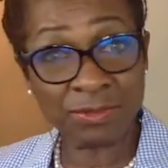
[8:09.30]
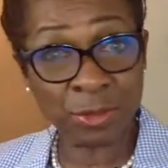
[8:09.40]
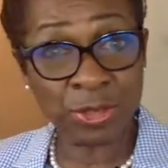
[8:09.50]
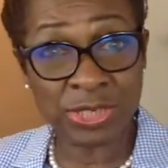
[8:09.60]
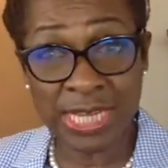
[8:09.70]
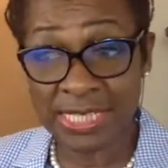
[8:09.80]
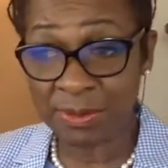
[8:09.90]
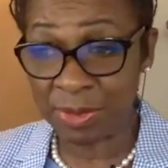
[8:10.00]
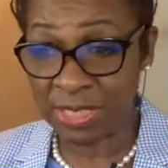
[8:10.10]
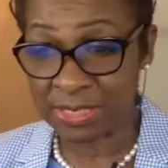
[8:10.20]
for your
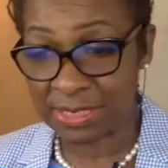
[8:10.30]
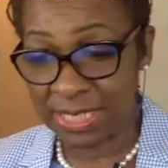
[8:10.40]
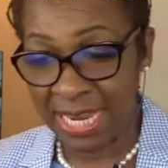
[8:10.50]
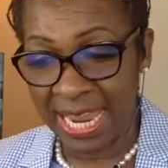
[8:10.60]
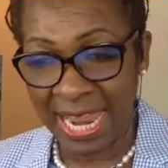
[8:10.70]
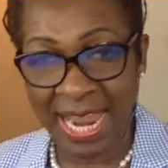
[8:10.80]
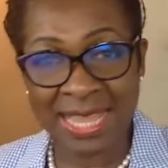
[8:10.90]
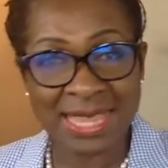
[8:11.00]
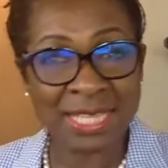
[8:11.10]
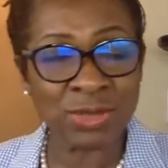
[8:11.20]
taste buds.
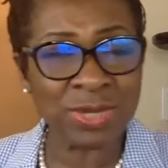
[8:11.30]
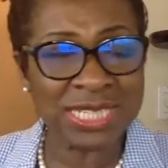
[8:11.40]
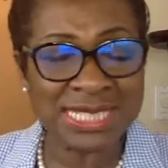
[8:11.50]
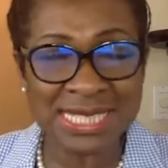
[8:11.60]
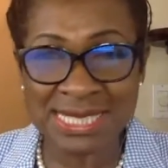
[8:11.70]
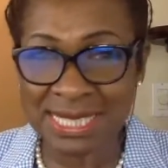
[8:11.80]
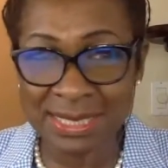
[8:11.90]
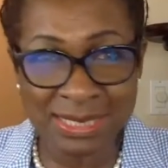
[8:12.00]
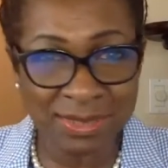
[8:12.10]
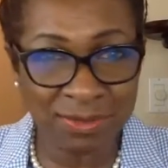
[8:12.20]
And they do
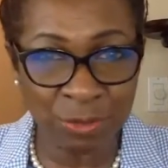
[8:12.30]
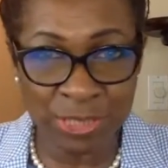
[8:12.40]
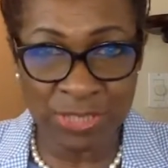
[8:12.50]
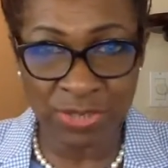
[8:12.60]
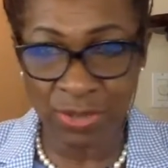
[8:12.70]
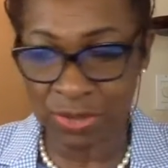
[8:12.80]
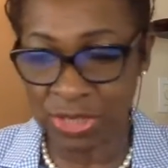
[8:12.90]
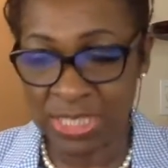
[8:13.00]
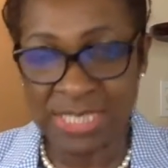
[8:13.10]
extensive research